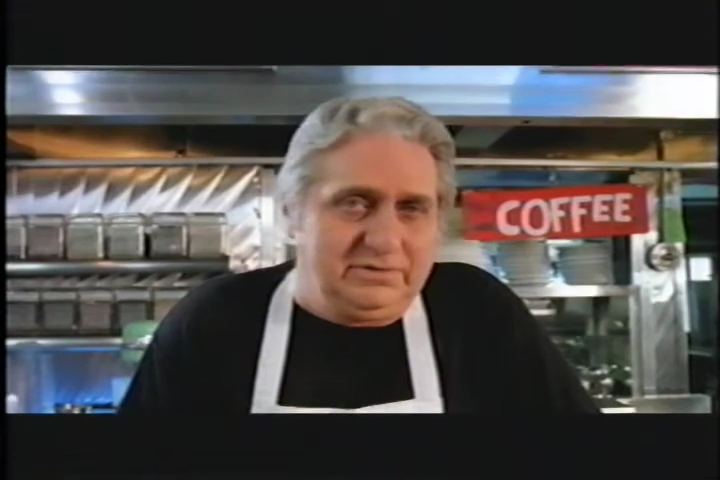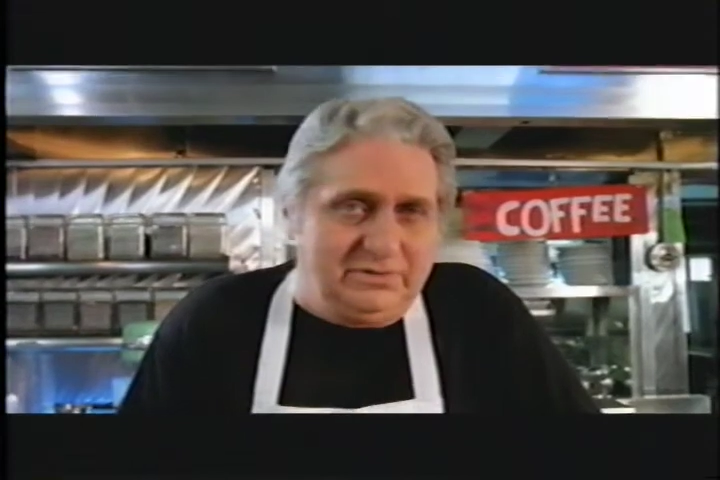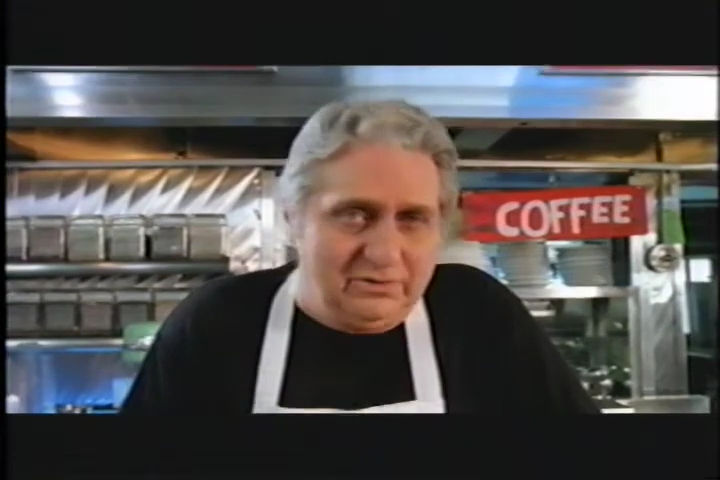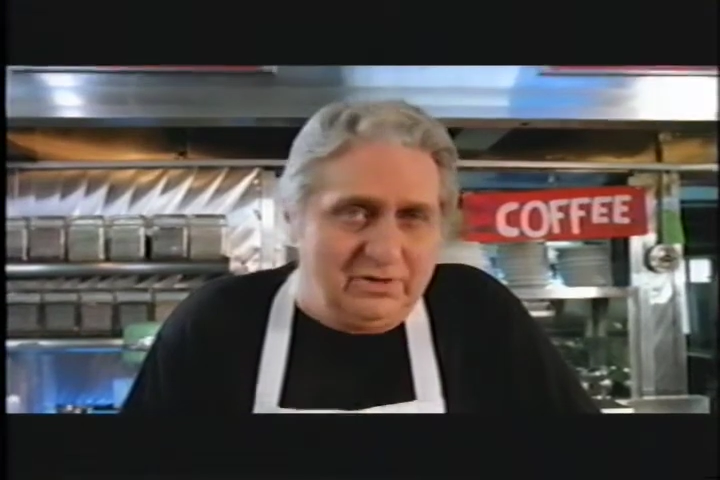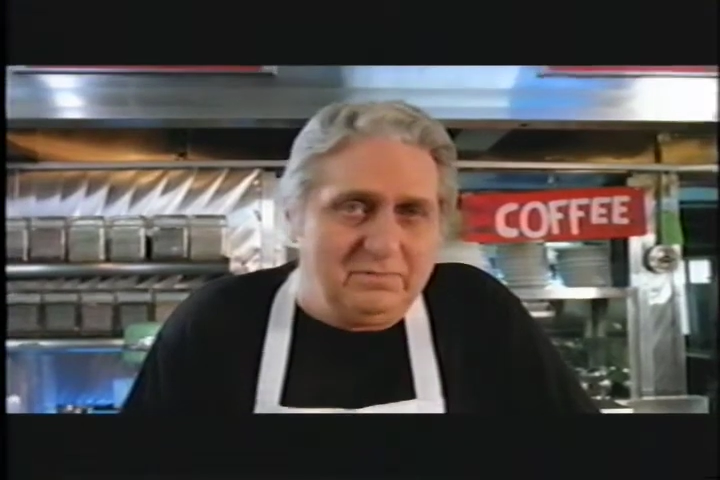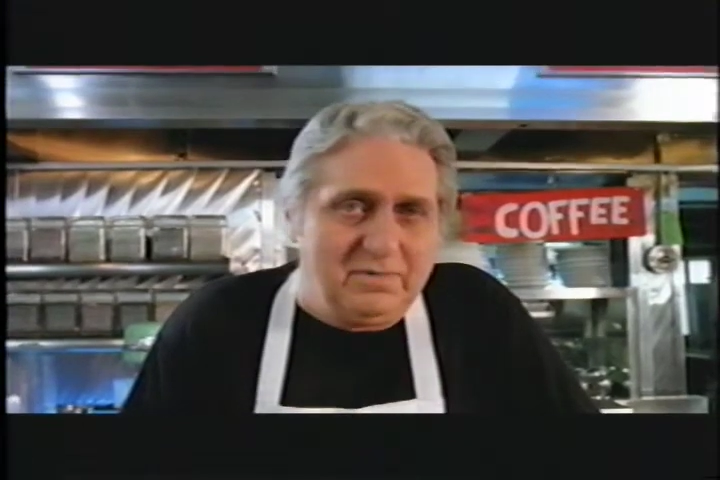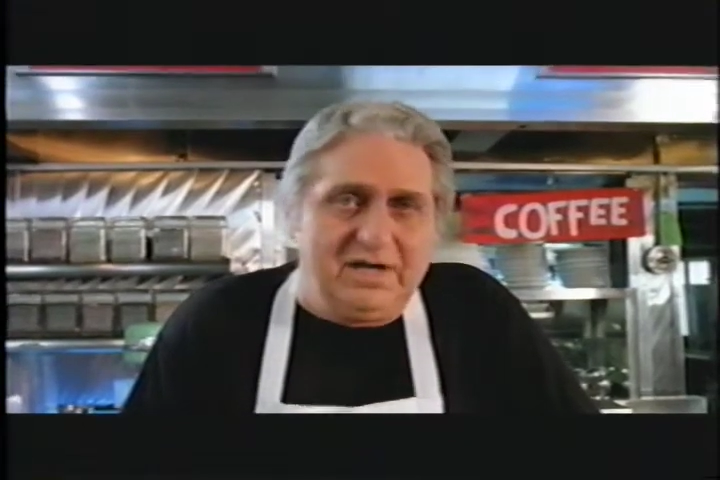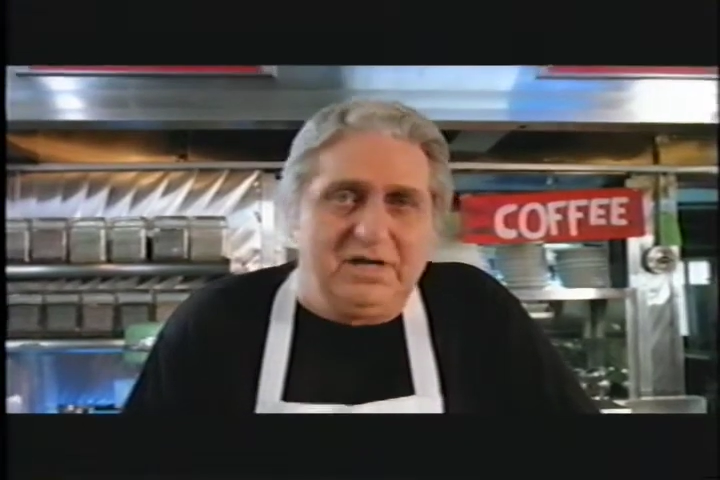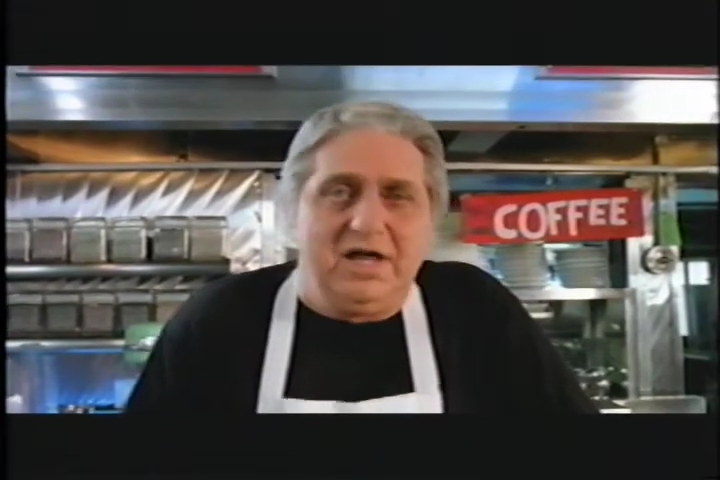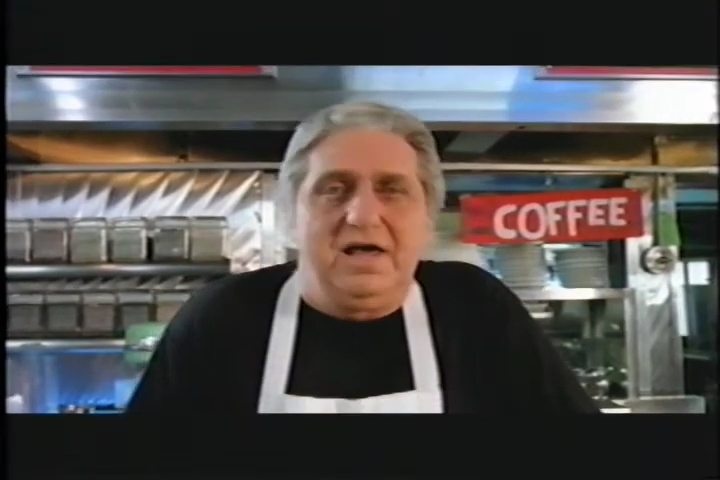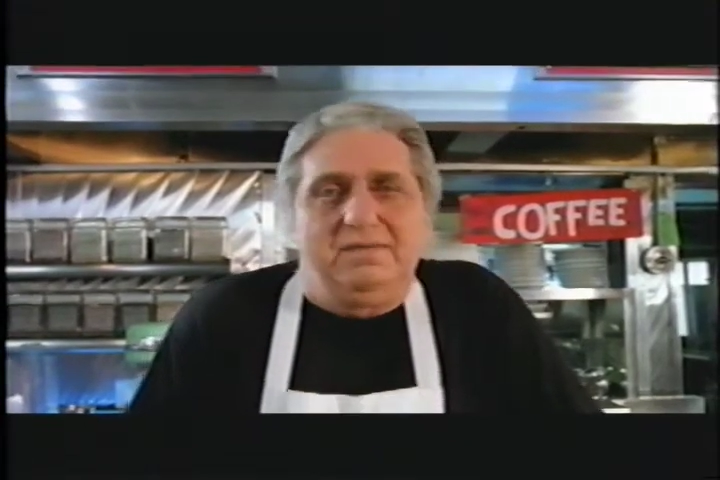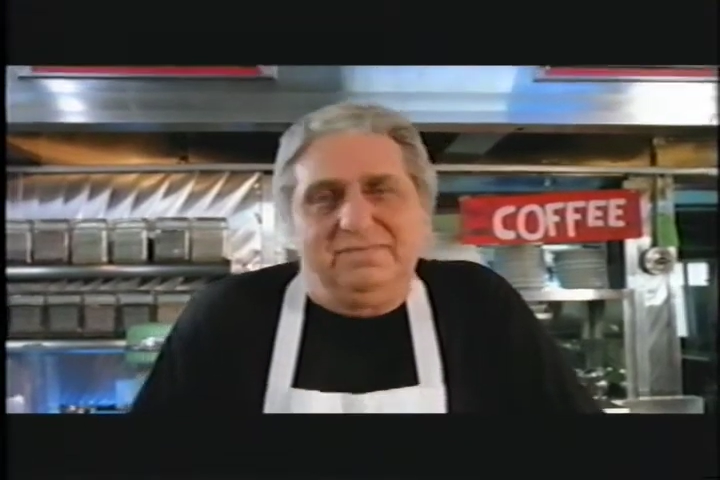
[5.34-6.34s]
but you heard my
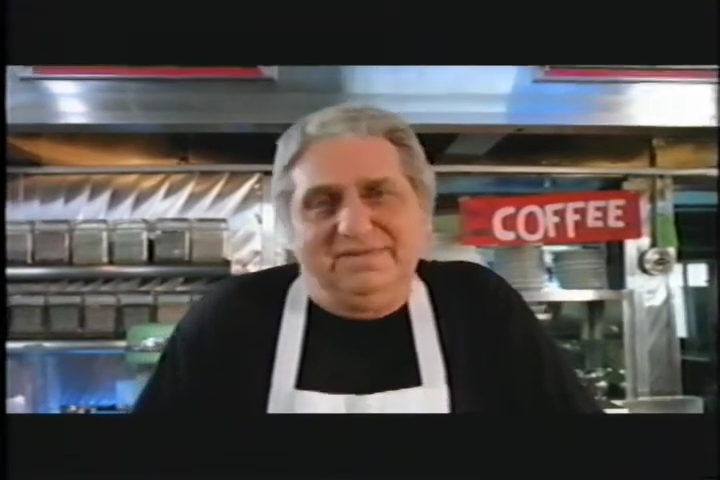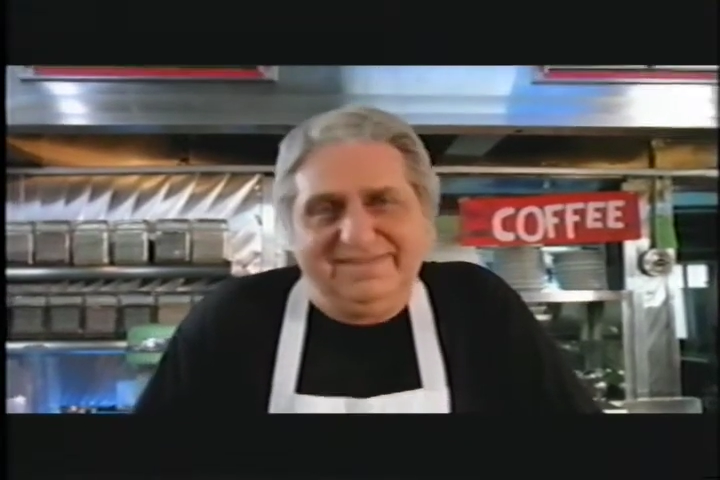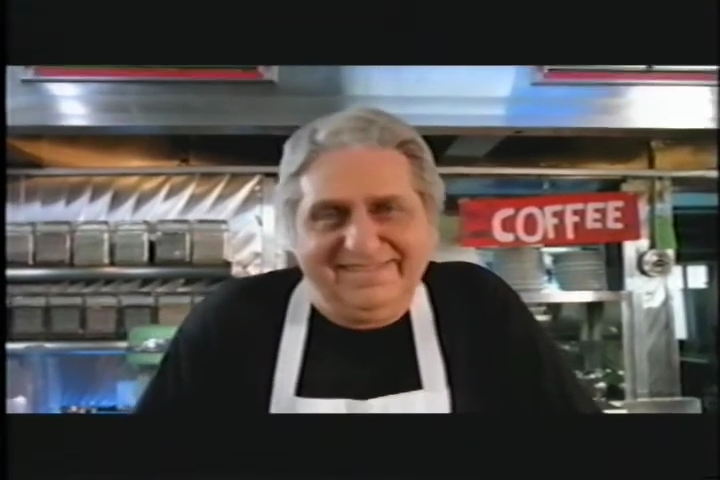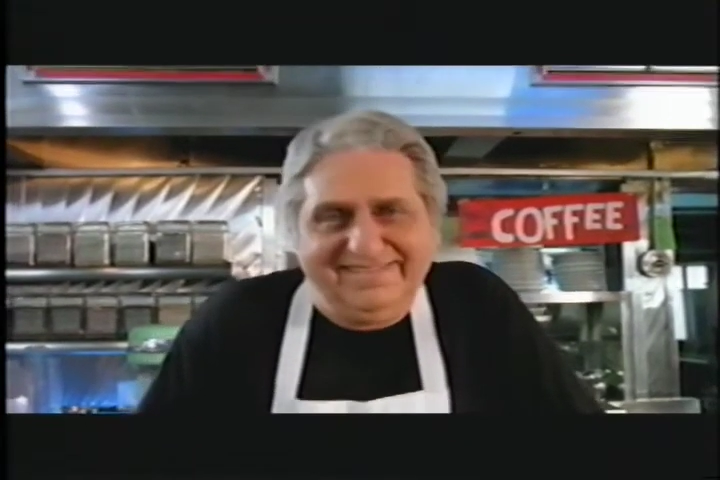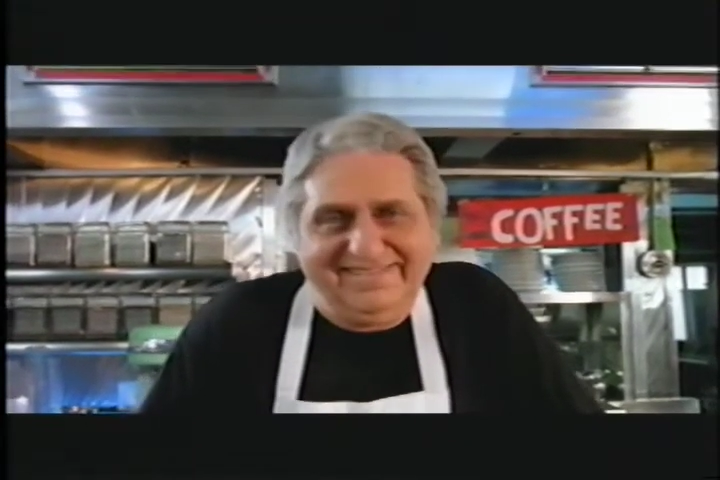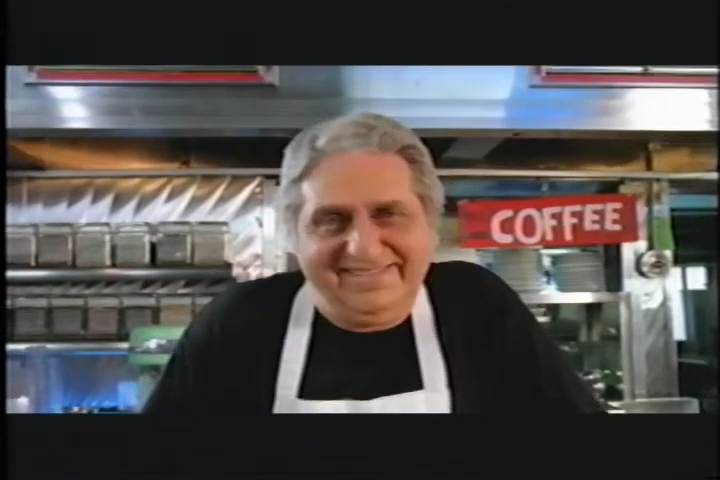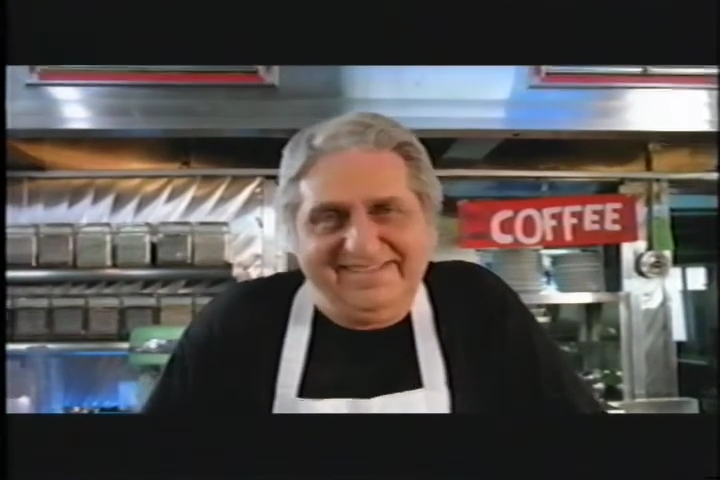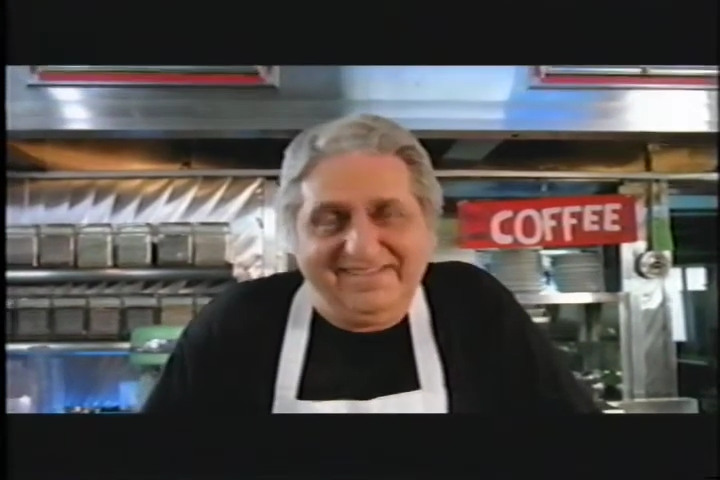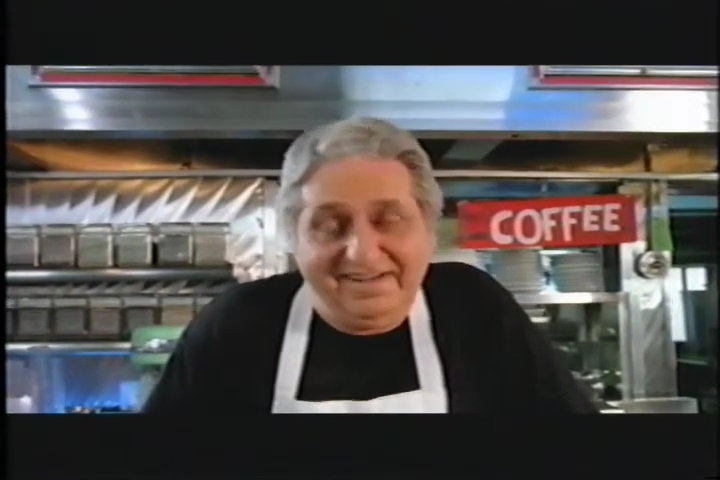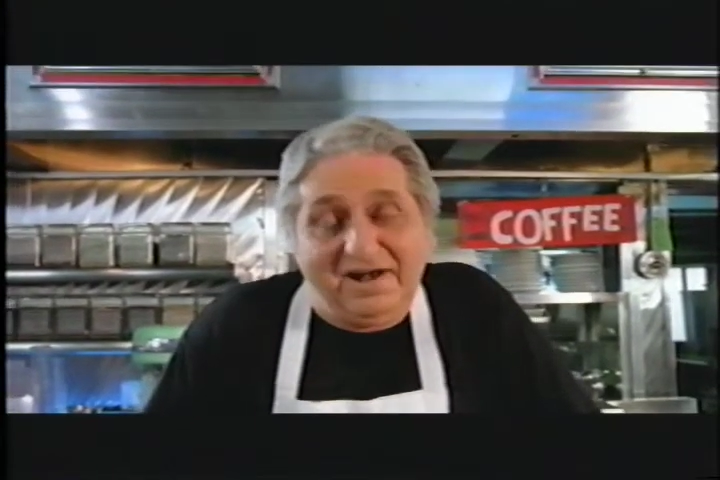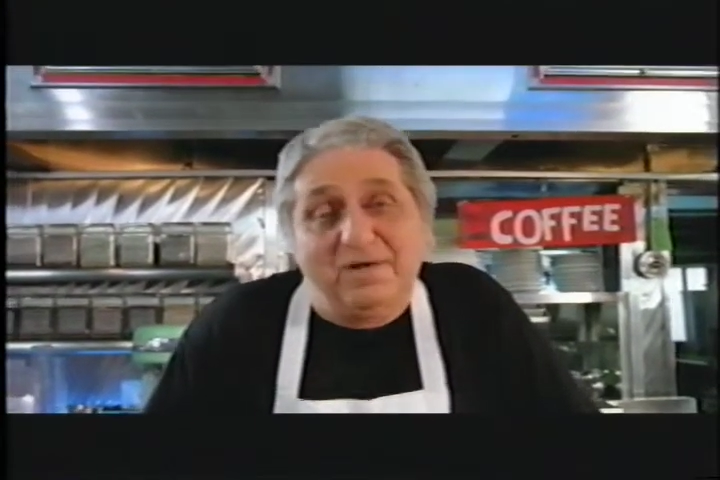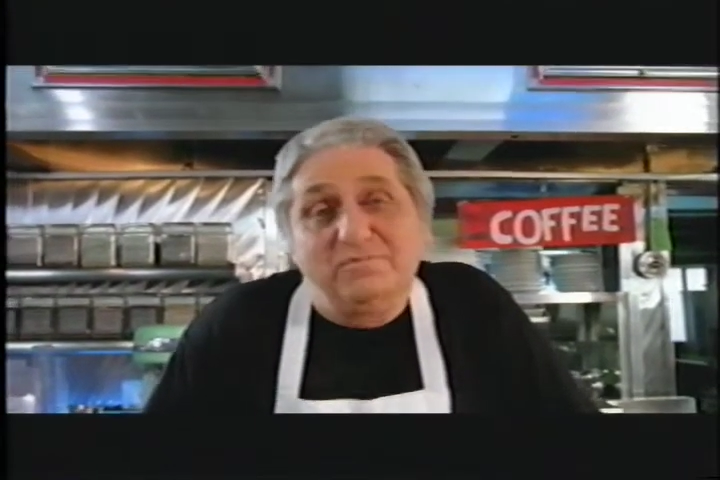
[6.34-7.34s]
name.
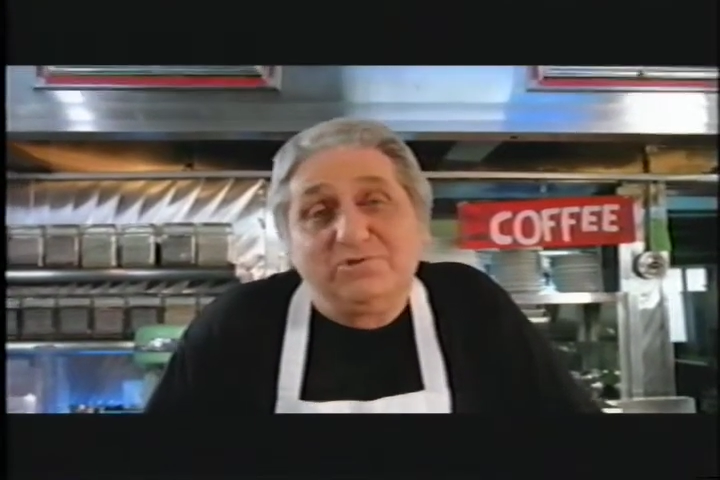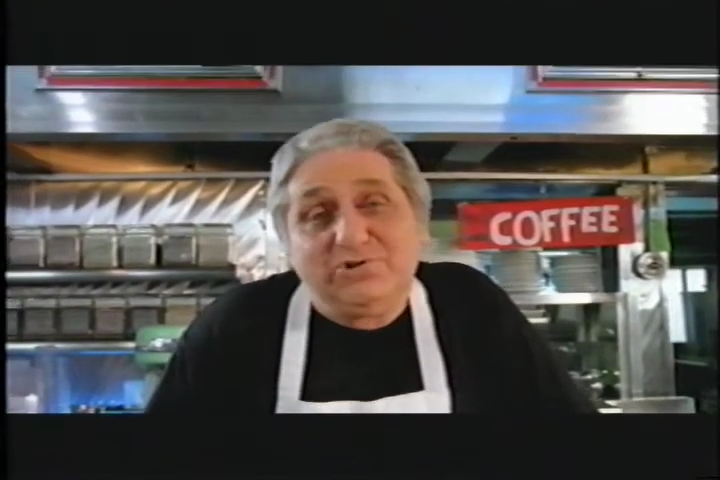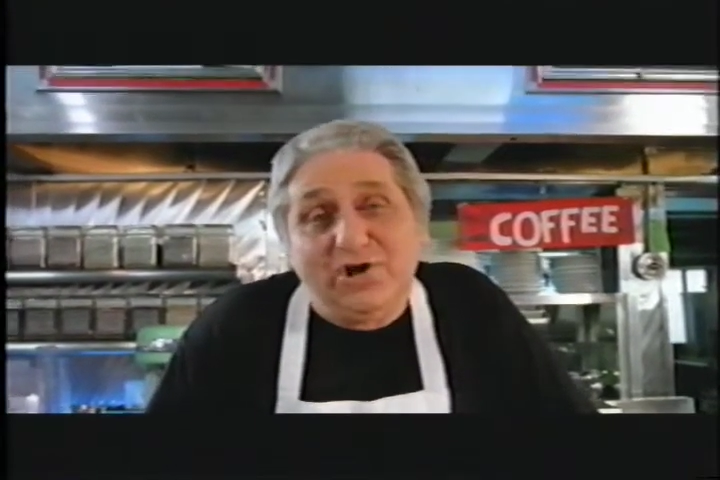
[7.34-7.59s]
I'm